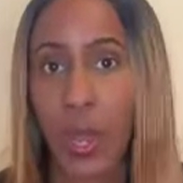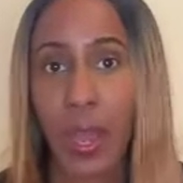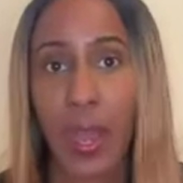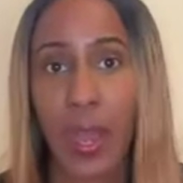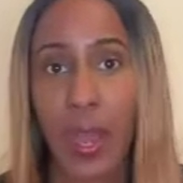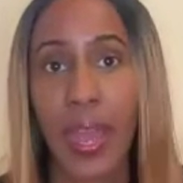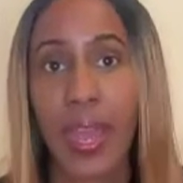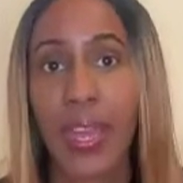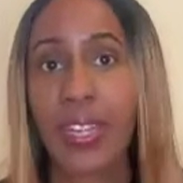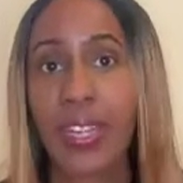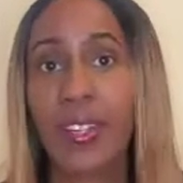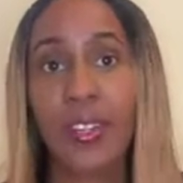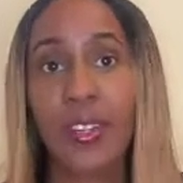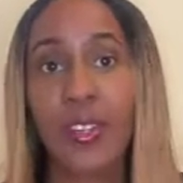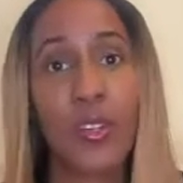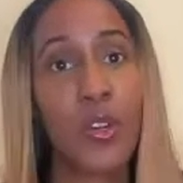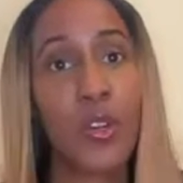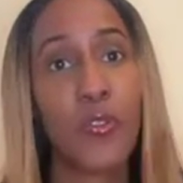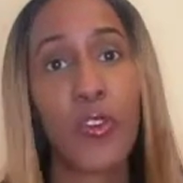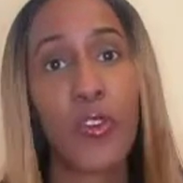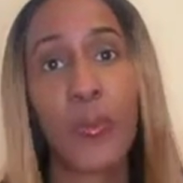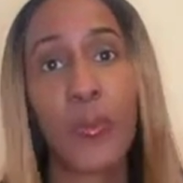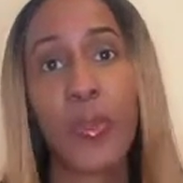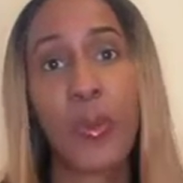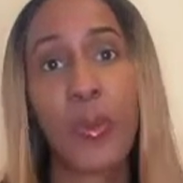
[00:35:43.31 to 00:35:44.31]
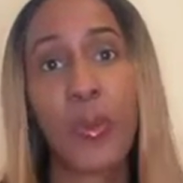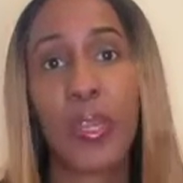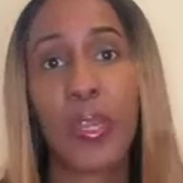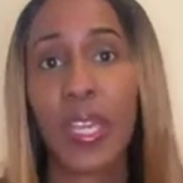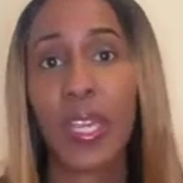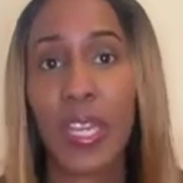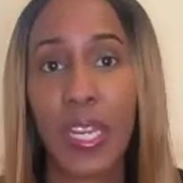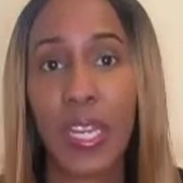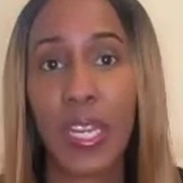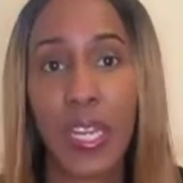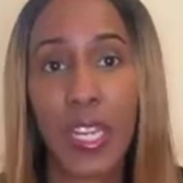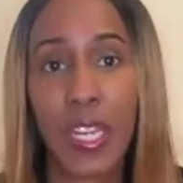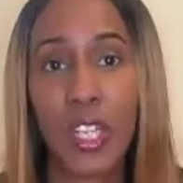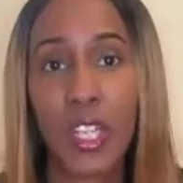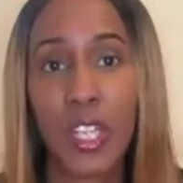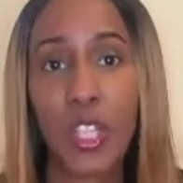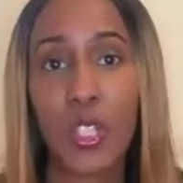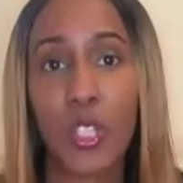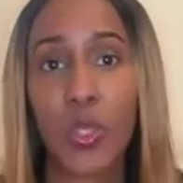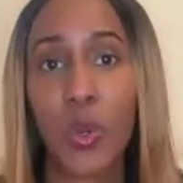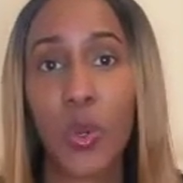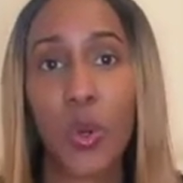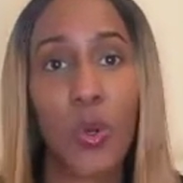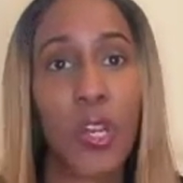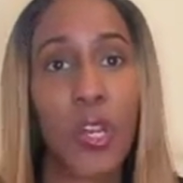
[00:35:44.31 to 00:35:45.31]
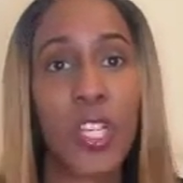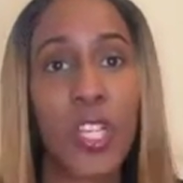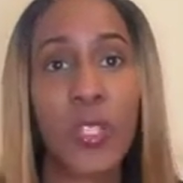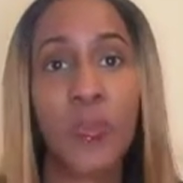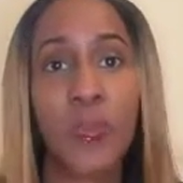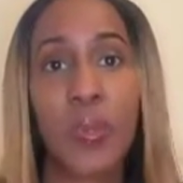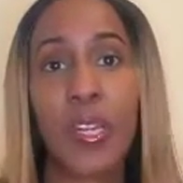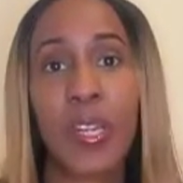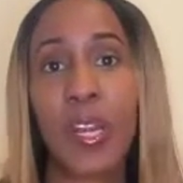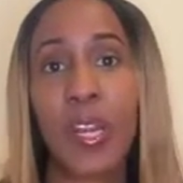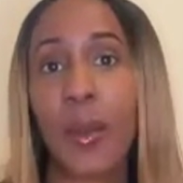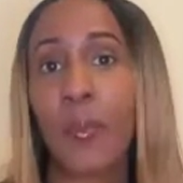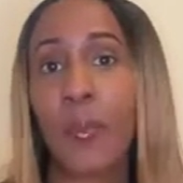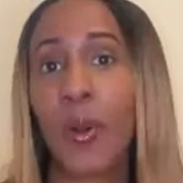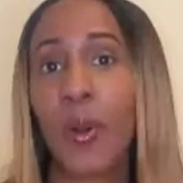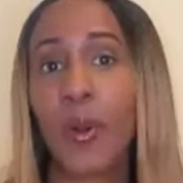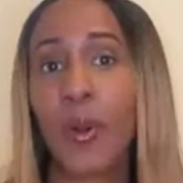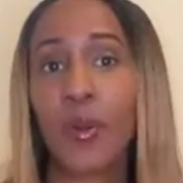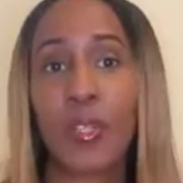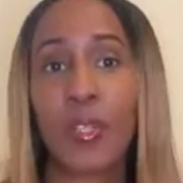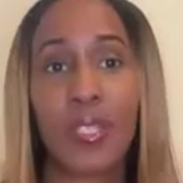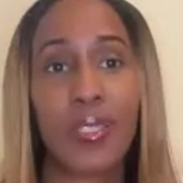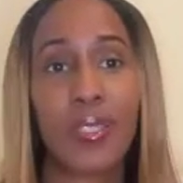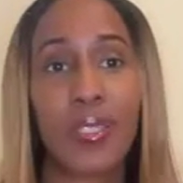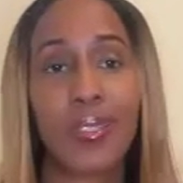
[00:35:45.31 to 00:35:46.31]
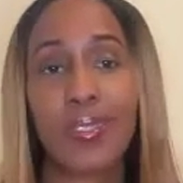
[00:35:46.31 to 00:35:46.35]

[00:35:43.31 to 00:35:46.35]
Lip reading: And from the beginning, she's always been about,